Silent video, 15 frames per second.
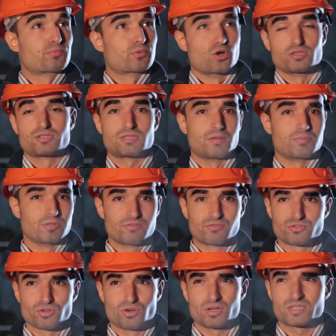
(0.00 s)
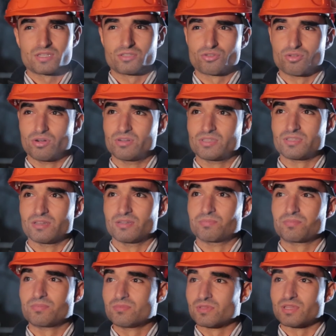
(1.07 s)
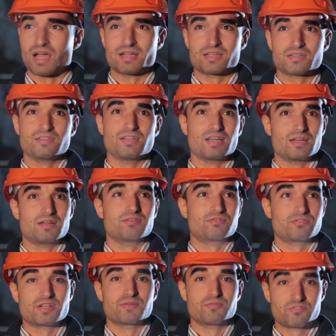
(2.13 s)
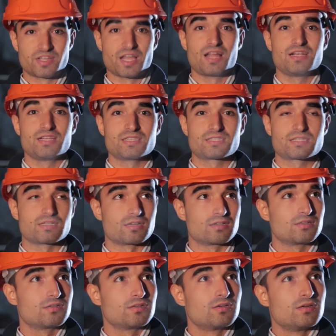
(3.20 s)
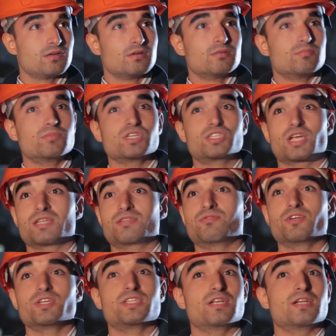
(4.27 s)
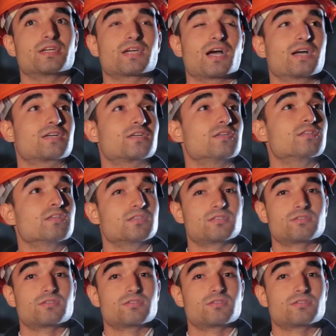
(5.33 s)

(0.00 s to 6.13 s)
Today we got into a mine. I was amazed to see how it works in reality. It is mind-blowing.